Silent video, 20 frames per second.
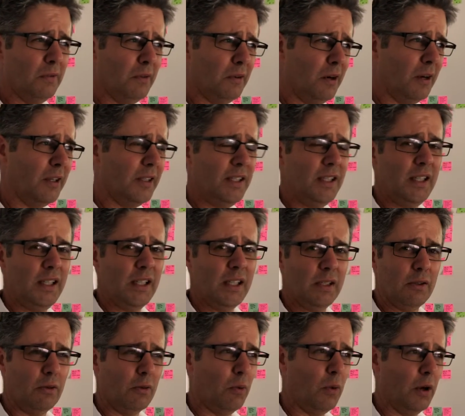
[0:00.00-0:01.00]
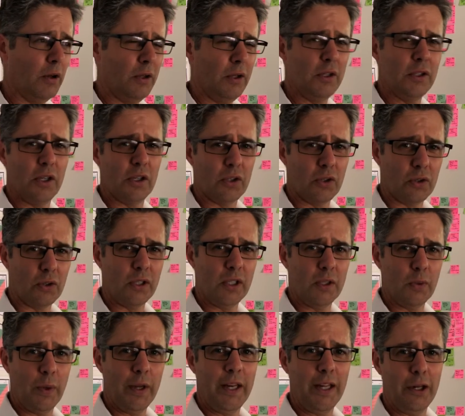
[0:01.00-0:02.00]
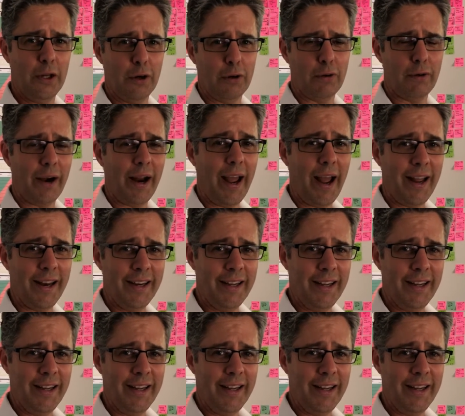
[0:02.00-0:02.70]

ideas or what user stories do we need to create